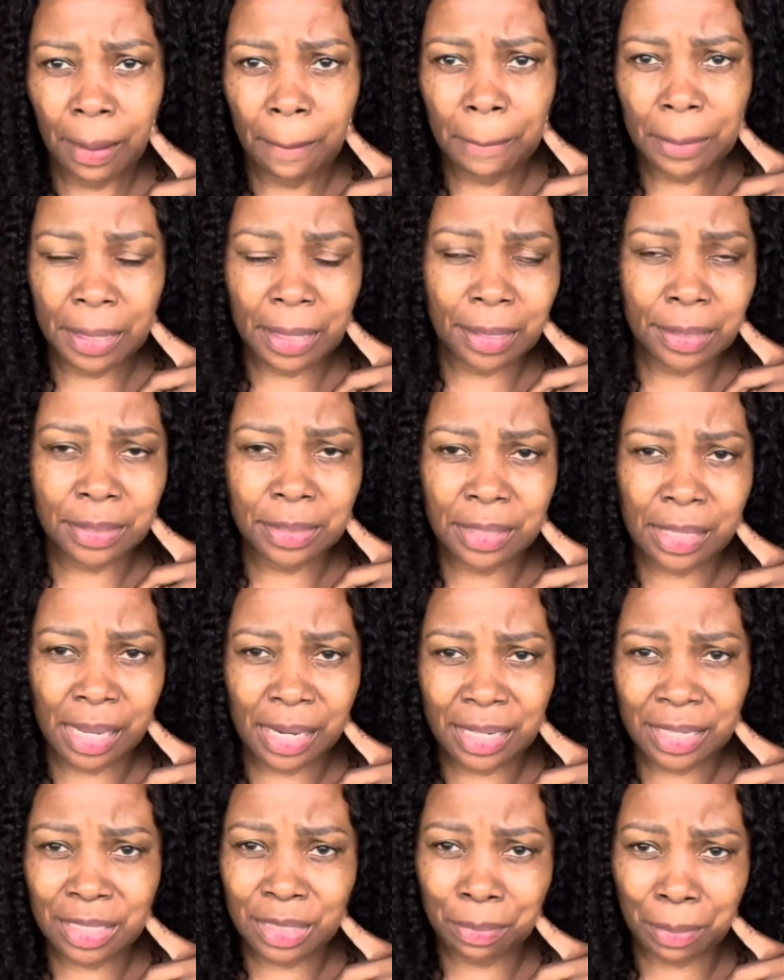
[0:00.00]
because
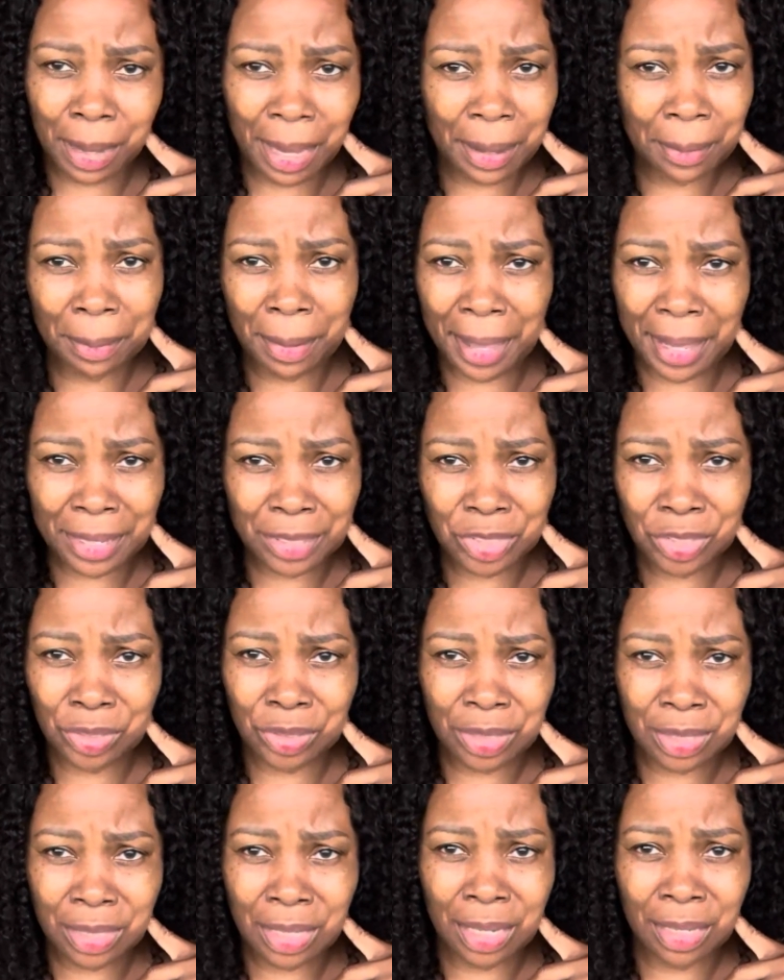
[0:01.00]
that is my passion
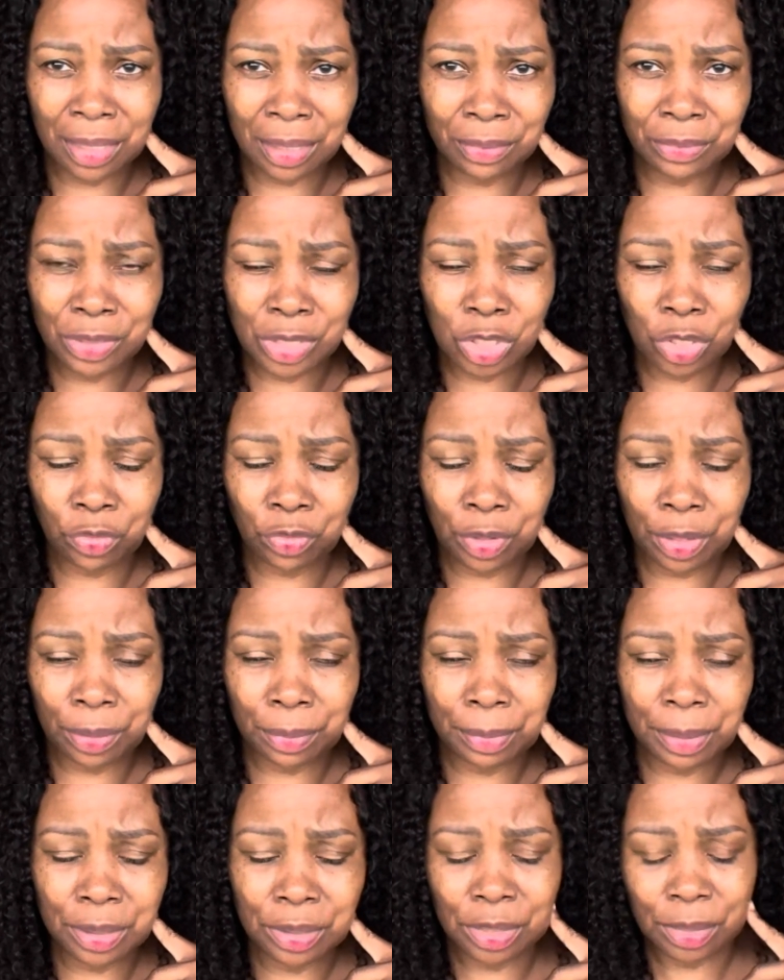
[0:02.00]
and I love it so very
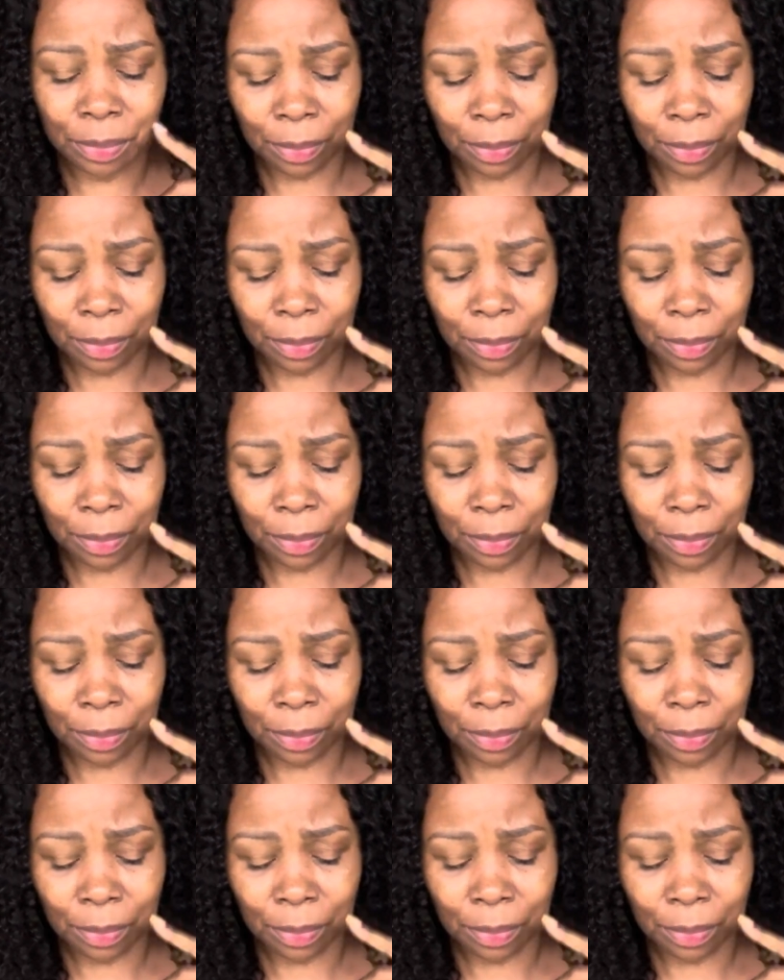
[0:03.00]
much.